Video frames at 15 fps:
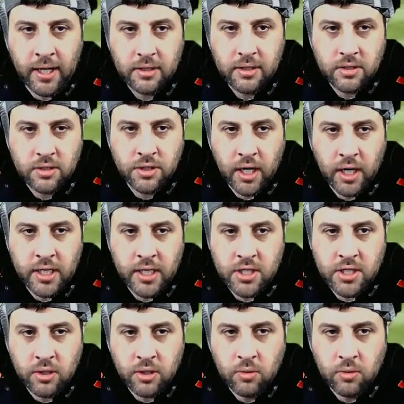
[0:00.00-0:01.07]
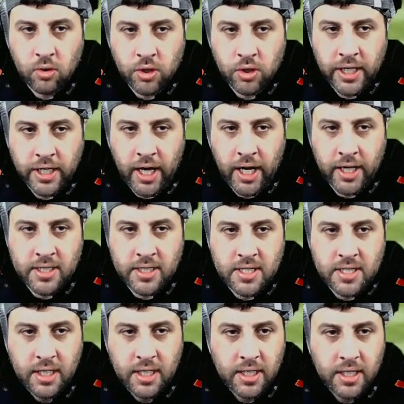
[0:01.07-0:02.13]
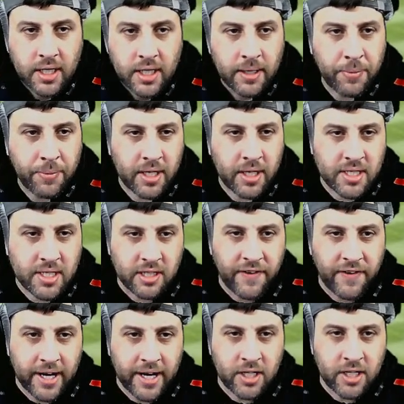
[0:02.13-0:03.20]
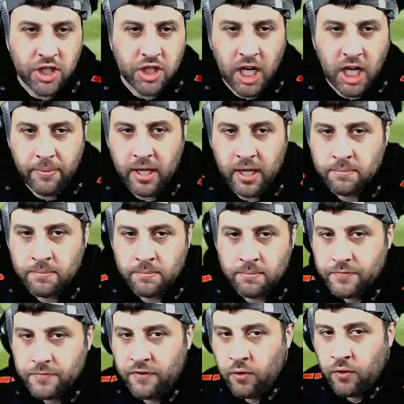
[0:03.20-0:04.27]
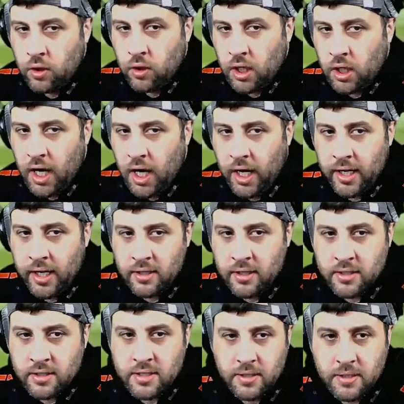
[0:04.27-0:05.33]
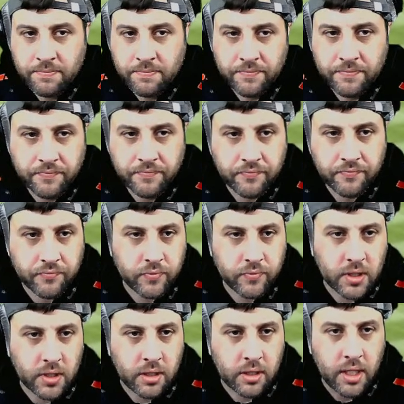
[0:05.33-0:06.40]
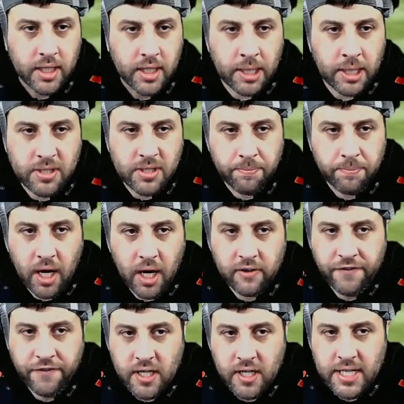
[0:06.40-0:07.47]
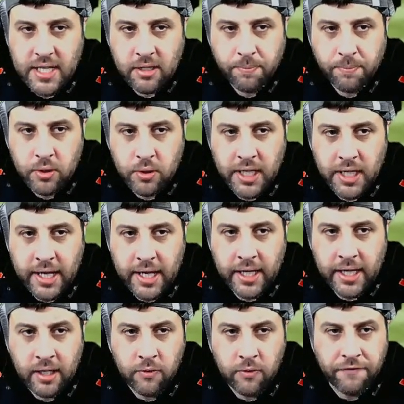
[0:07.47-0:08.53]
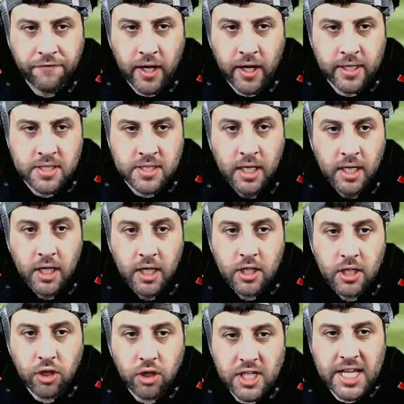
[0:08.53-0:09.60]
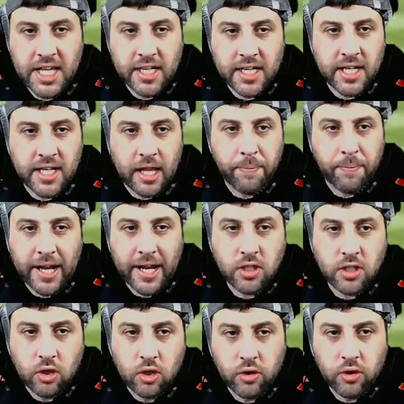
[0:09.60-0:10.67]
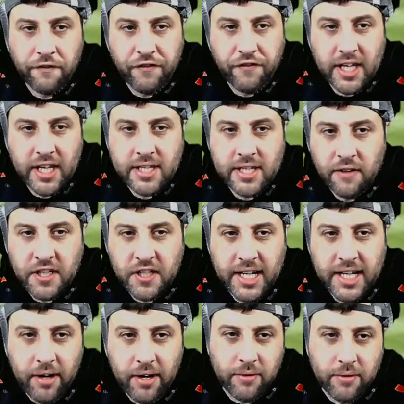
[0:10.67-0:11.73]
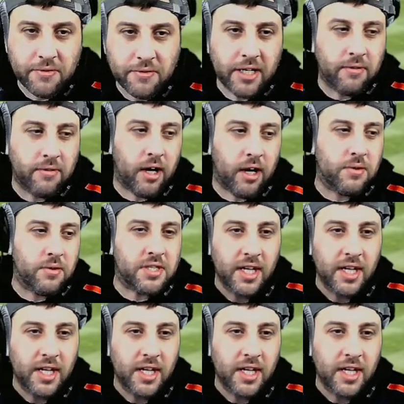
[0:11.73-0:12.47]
tries to organise, but there's an advantage coming for Ireland. Gibson Park fires it out to Bundyaki, who finds Johnny Sexton out the back door, who flicks it off to Gary Ringrose.